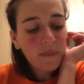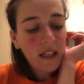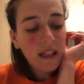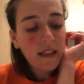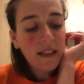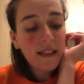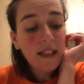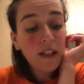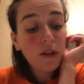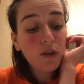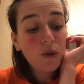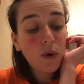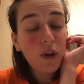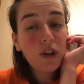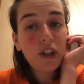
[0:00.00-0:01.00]
Testicular
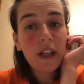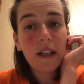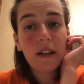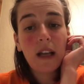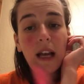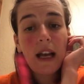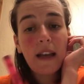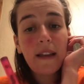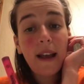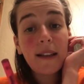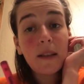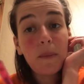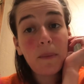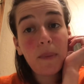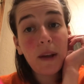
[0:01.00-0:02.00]
torsion. That's a
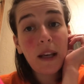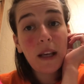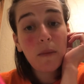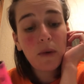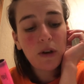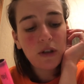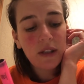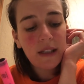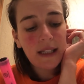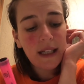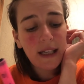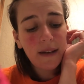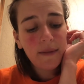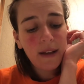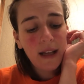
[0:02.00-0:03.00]
big
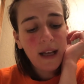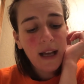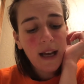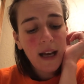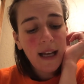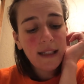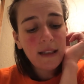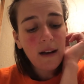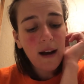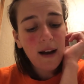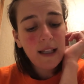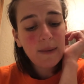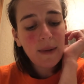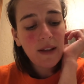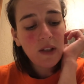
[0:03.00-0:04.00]
emergency. Is
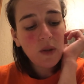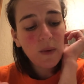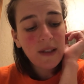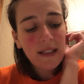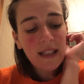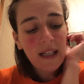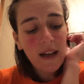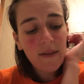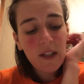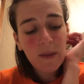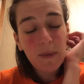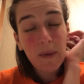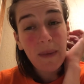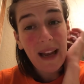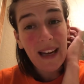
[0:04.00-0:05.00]
caused by the twisting of the
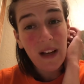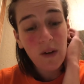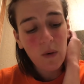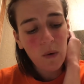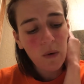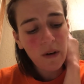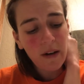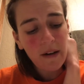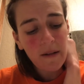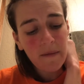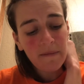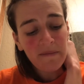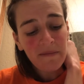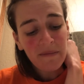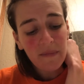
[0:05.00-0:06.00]
spermatic cord,
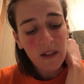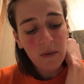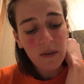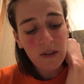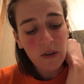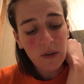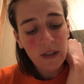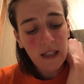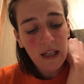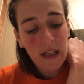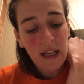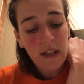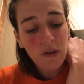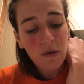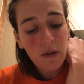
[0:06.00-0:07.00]
resulting in
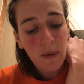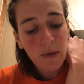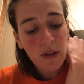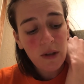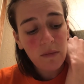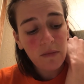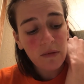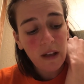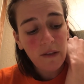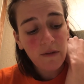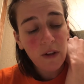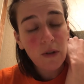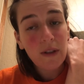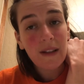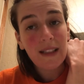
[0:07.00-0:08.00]
interruption of blood
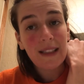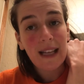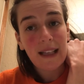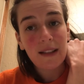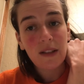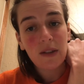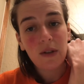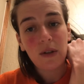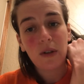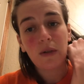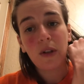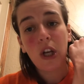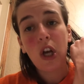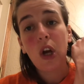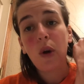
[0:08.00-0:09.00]
flow to the testicle,
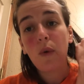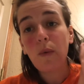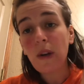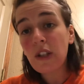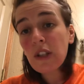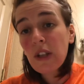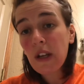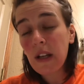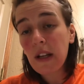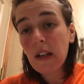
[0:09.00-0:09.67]
which could